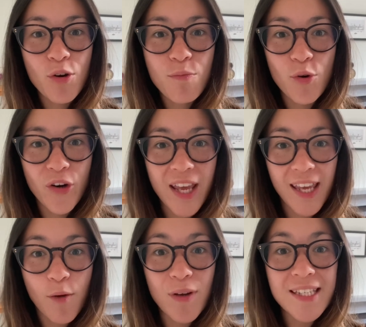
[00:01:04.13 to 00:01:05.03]

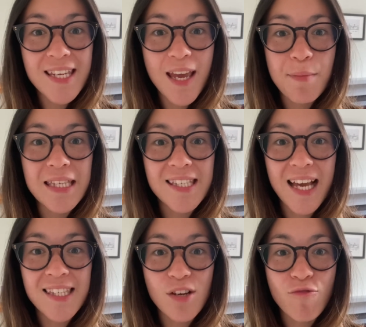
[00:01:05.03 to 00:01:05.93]
morning when Tim is
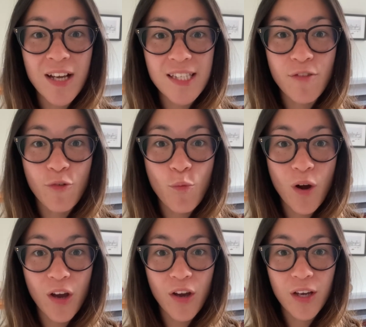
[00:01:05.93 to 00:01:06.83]
getting ready for
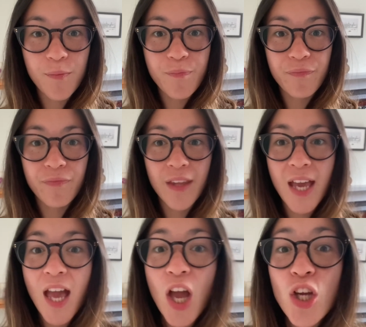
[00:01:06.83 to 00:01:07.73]
work.
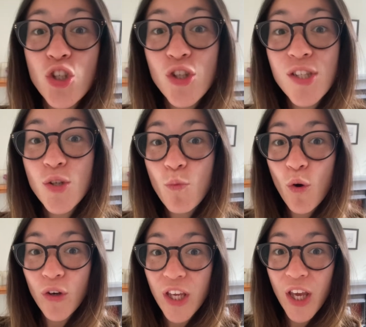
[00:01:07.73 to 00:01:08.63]
Just to
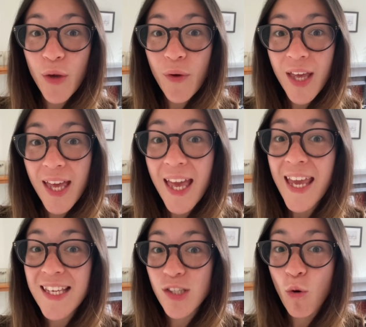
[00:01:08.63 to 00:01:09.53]
warn you,
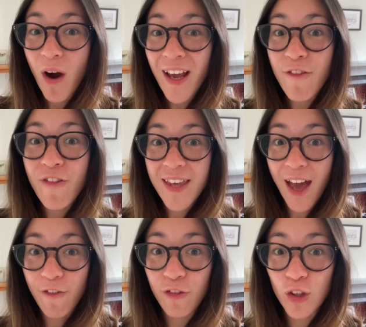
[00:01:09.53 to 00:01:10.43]
he is quite
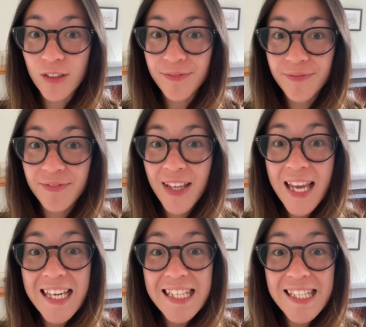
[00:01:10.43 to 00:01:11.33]
forgetful.
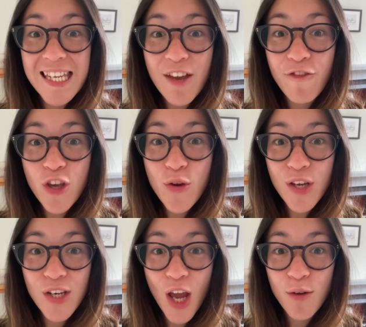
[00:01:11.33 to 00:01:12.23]
See if you
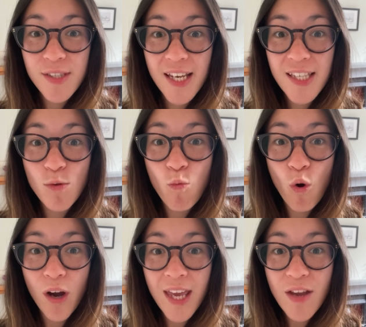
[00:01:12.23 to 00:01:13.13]
can notice
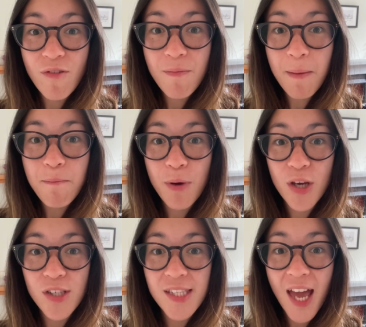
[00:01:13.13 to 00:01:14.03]
what he
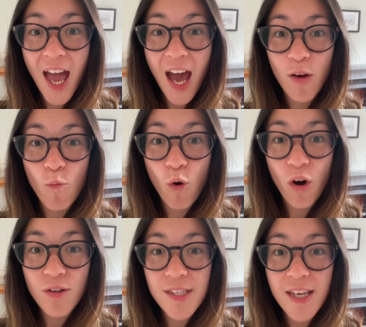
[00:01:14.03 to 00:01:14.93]
remembers and what he